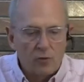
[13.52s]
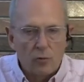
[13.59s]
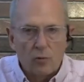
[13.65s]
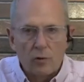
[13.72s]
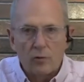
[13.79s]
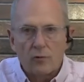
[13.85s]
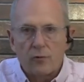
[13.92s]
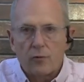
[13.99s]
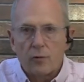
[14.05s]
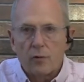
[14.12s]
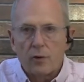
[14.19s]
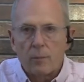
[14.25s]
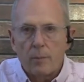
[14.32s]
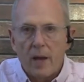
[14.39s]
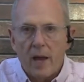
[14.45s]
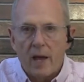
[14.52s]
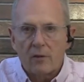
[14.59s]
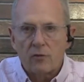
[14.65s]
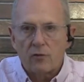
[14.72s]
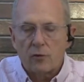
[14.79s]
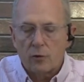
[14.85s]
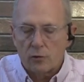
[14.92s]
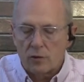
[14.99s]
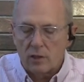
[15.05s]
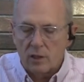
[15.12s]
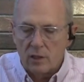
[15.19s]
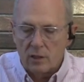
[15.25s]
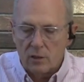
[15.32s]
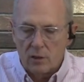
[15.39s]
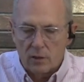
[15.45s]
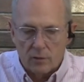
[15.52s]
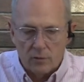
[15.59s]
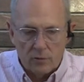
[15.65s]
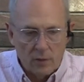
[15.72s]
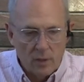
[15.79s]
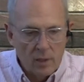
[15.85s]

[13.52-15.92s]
swords for the past 13 years.